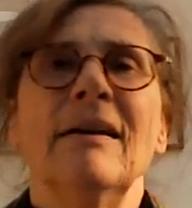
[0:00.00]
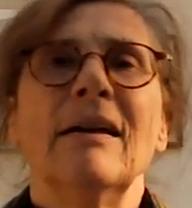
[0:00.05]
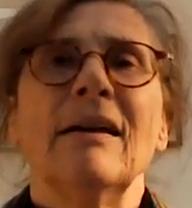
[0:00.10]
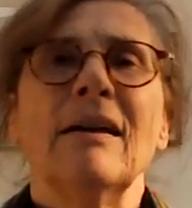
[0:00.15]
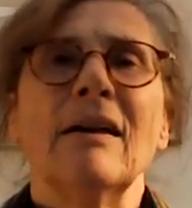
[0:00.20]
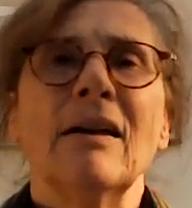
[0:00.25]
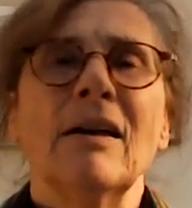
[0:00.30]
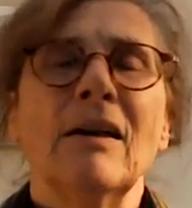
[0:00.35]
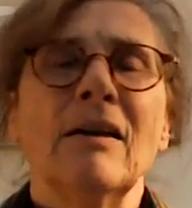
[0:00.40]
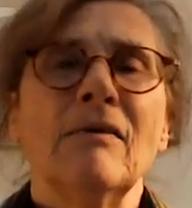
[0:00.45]

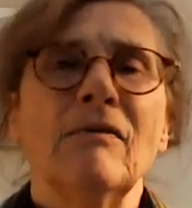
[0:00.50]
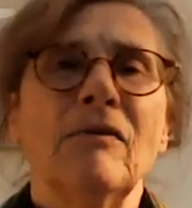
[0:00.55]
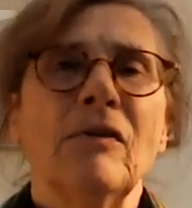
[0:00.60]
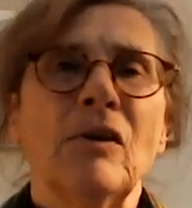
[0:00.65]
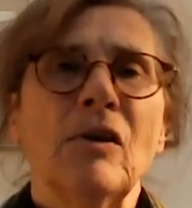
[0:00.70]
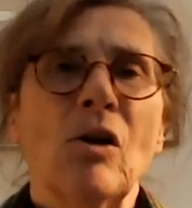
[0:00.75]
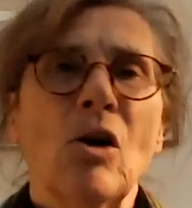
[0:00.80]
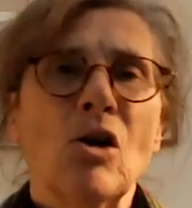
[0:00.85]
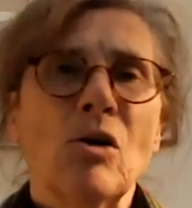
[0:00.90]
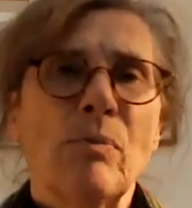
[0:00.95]
for
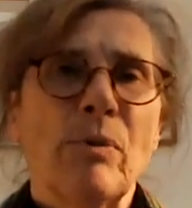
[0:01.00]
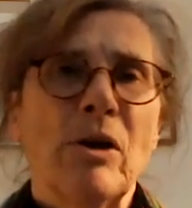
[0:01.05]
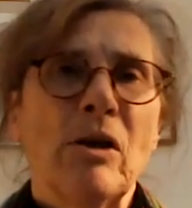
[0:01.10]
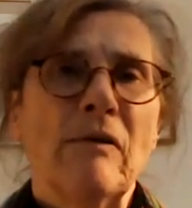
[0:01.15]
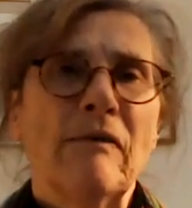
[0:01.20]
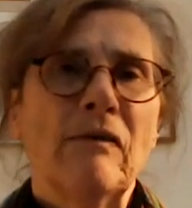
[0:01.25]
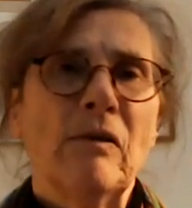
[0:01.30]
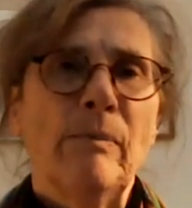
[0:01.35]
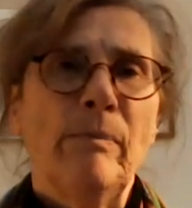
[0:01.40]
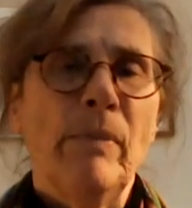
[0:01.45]
the
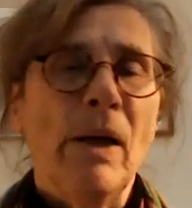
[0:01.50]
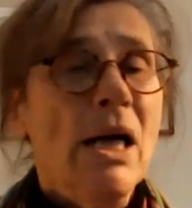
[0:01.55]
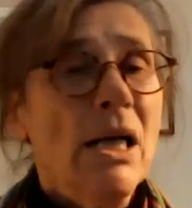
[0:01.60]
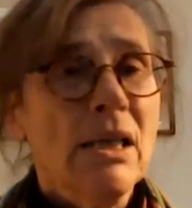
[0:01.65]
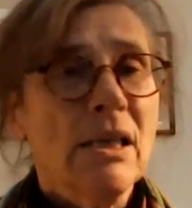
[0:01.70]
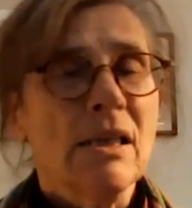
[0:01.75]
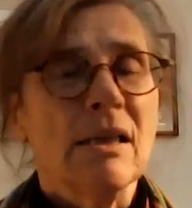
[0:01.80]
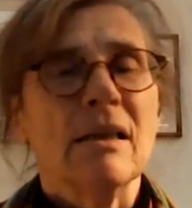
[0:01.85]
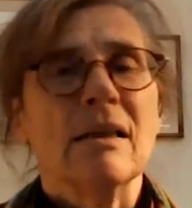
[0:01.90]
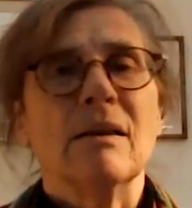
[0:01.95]
hospital for
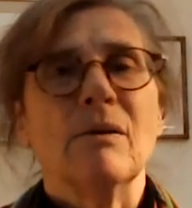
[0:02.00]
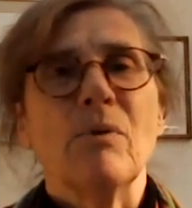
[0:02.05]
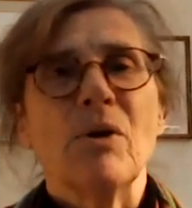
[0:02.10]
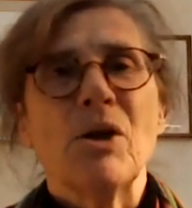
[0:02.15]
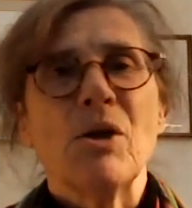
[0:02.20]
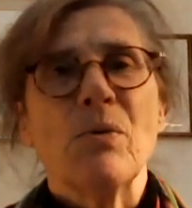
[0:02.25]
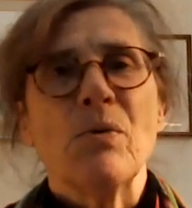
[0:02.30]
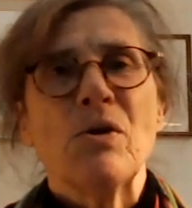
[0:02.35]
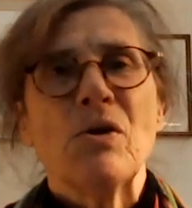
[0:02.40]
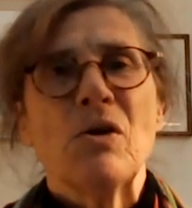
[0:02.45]
Barcia,
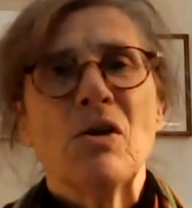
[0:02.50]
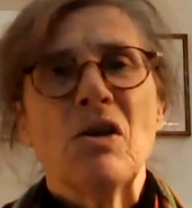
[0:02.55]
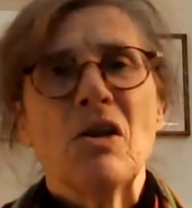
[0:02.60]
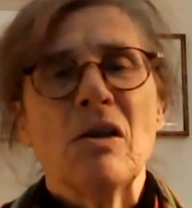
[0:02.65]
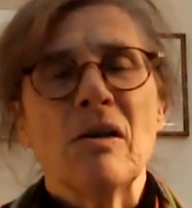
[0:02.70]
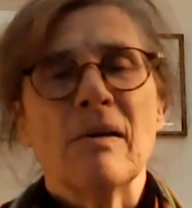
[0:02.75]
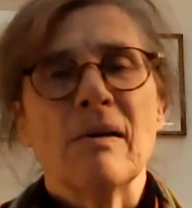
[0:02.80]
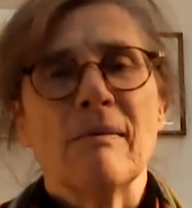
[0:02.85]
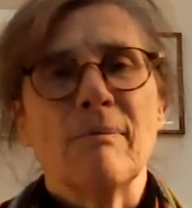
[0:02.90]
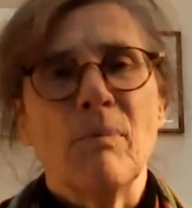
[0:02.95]
which was
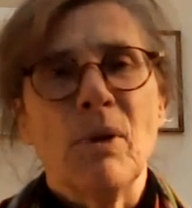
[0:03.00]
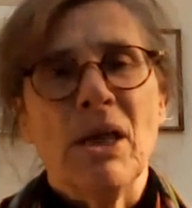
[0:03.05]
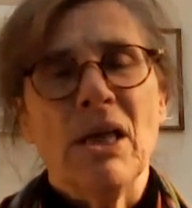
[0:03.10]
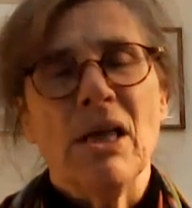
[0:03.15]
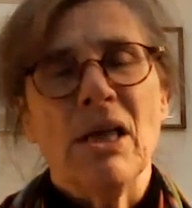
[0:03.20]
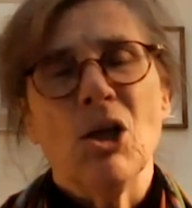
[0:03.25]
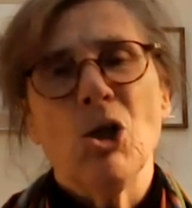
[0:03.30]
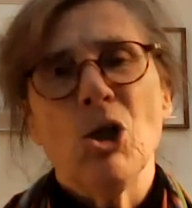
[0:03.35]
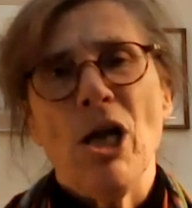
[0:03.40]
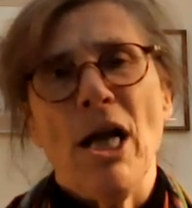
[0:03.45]
the
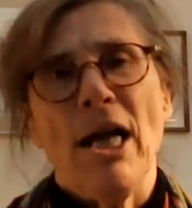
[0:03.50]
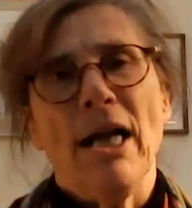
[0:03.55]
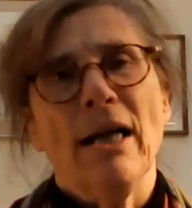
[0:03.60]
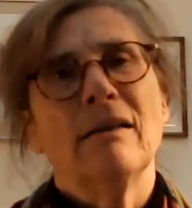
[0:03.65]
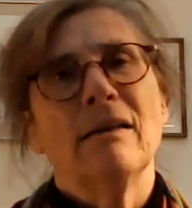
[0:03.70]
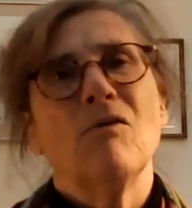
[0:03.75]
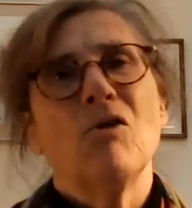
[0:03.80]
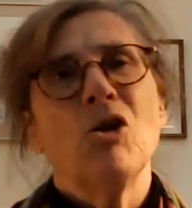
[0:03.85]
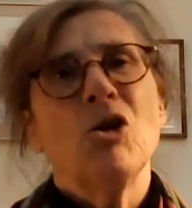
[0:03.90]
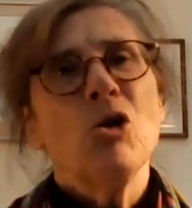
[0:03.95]
big
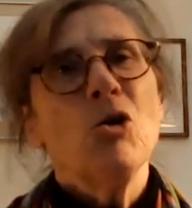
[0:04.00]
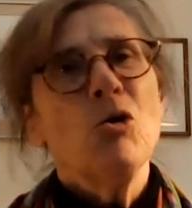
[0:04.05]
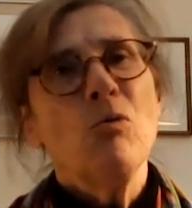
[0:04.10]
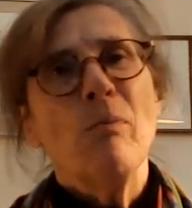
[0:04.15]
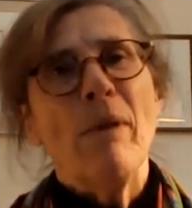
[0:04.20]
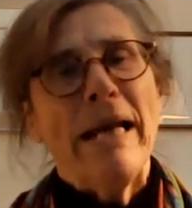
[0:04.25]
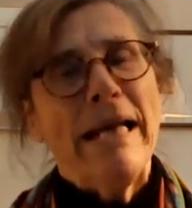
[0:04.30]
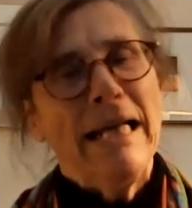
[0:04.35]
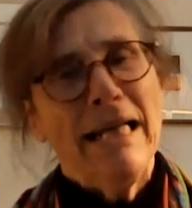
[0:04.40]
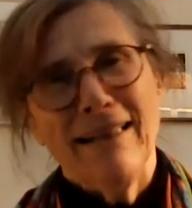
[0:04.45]
Czech
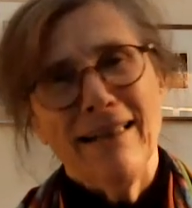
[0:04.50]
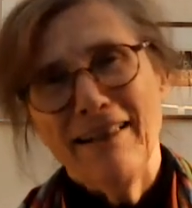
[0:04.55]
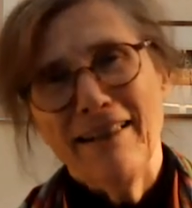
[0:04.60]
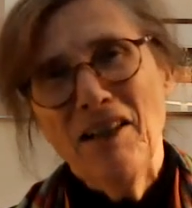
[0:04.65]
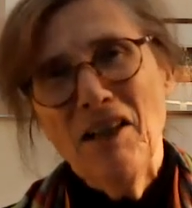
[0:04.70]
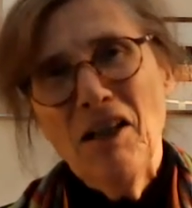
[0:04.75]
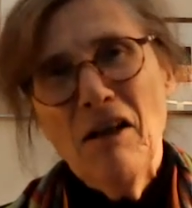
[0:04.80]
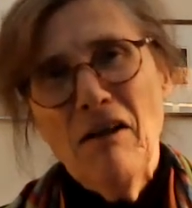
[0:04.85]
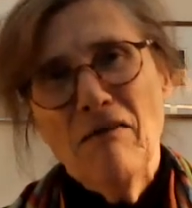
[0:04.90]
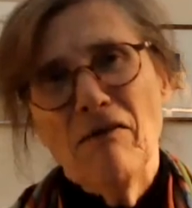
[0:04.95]

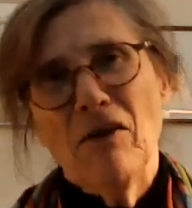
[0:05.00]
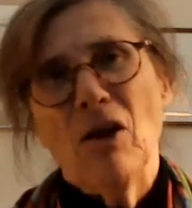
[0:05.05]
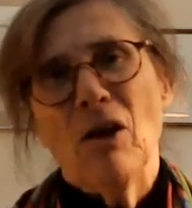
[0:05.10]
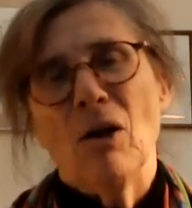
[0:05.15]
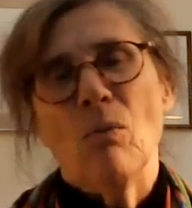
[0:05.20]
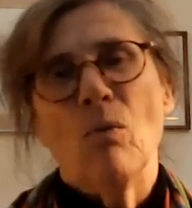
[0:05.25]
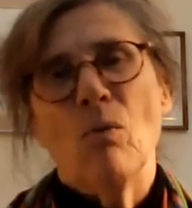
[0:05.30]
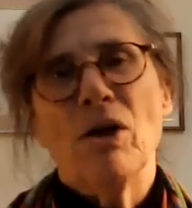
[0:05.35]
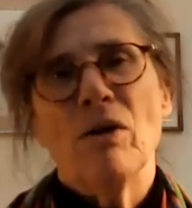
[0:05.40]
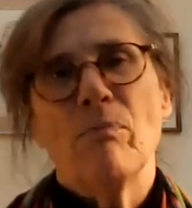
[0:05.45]
shoemaking
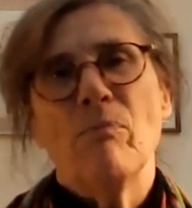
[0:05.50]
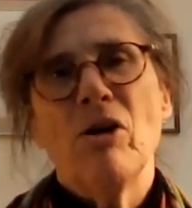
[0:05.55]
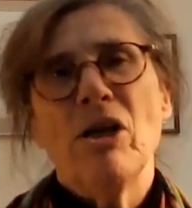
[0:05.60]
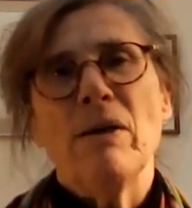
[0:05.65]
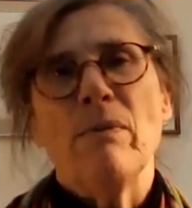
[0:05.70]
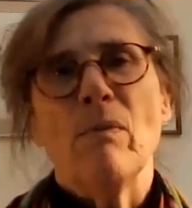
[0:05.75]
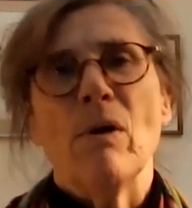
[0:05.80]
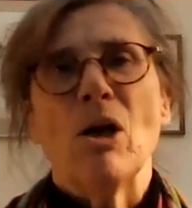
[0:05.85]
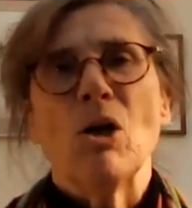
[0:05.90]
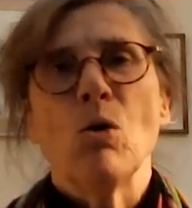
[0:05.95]
firm, which
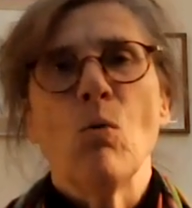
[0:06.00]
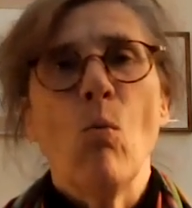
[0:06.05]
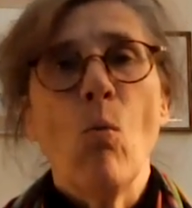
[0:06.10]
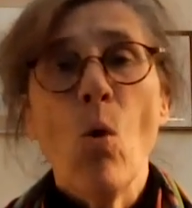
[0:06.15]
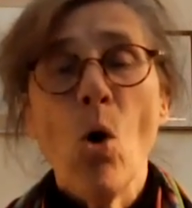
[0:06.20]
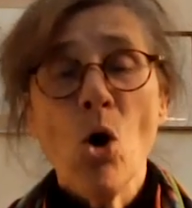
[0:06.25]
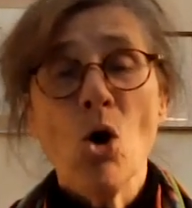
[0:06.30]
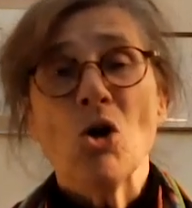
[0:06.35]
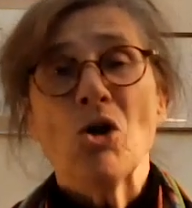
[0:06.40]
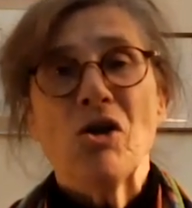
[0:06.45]
pretty much
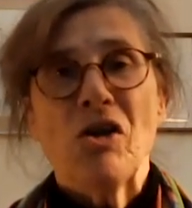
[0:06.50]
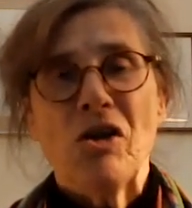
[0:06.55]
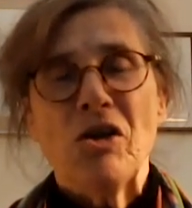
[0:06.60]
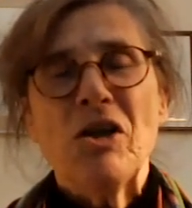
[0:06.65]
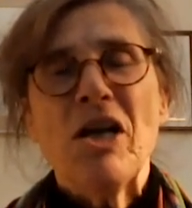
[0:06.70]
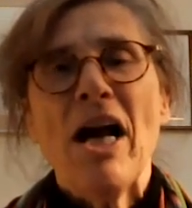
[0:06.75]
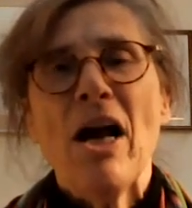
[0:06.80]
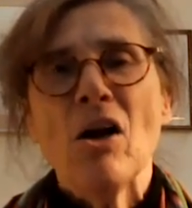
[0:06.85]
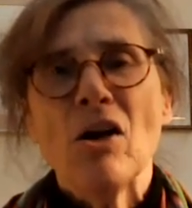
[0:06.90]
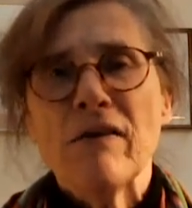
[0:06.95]
was
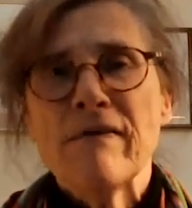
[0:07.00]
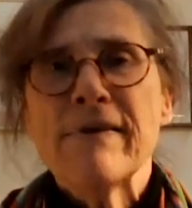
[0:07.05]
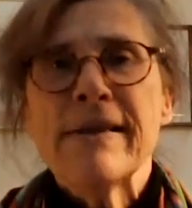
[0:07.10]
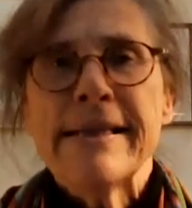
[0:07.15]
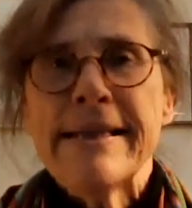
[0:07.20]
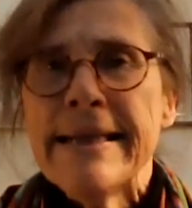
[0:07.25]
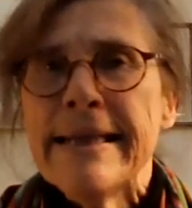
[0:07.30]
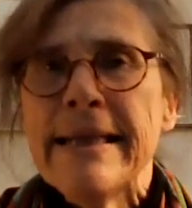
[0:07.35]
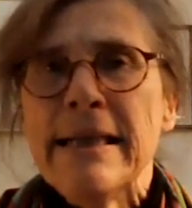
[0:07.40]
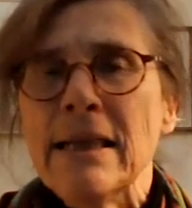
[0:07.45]
the town of
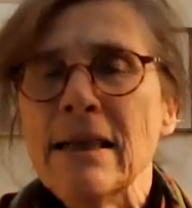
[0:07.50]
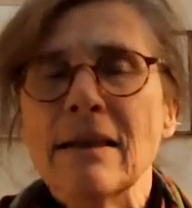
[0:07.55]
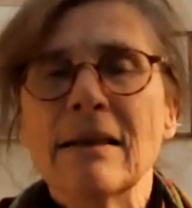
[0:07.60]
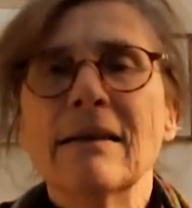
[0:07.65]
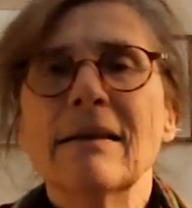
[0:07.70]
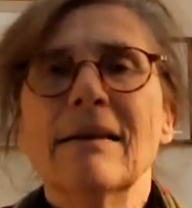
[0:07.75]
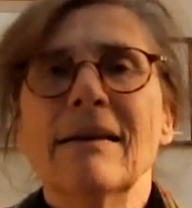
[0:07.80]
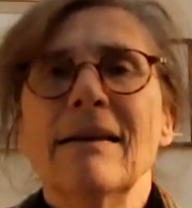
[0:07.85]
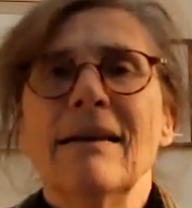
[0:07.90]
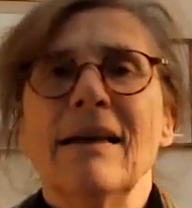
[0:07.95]

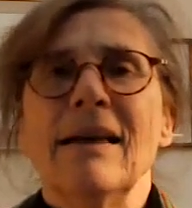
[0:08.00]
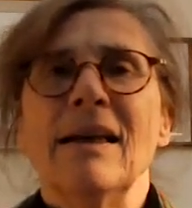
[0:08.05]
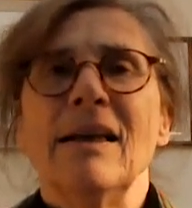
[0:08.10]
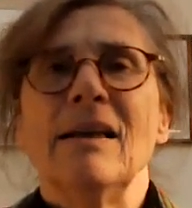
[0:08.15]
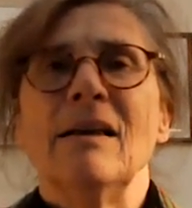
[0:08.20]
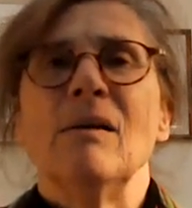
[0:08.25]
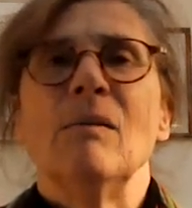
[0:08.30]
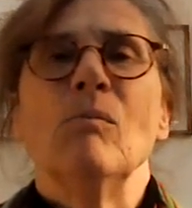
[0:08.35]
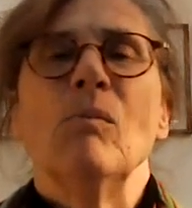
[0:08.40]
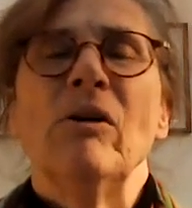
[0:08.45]
Zlín
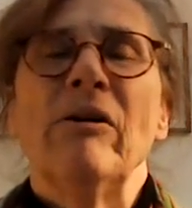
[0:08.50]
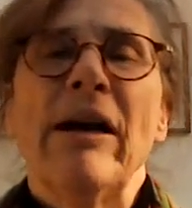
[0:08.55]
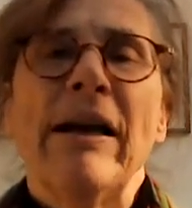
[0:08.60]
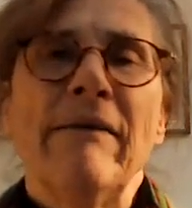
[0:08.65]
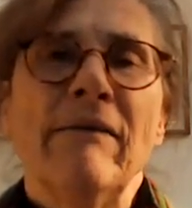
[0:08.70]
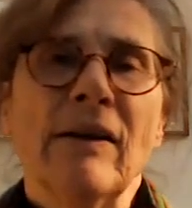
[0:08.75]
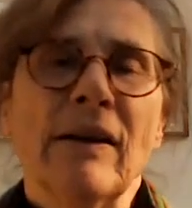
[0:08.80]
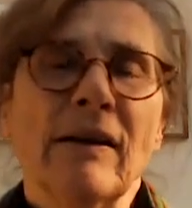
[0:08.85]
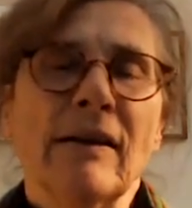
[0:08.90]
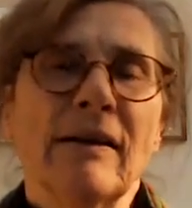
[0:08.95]
in
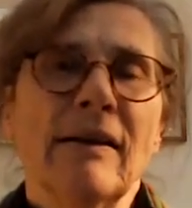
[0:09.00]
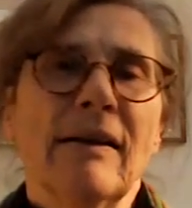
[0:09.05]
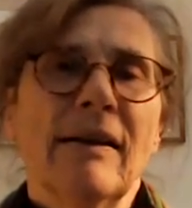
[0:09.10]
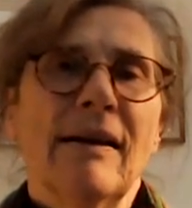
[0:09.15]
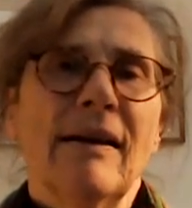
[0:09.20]
Moravia.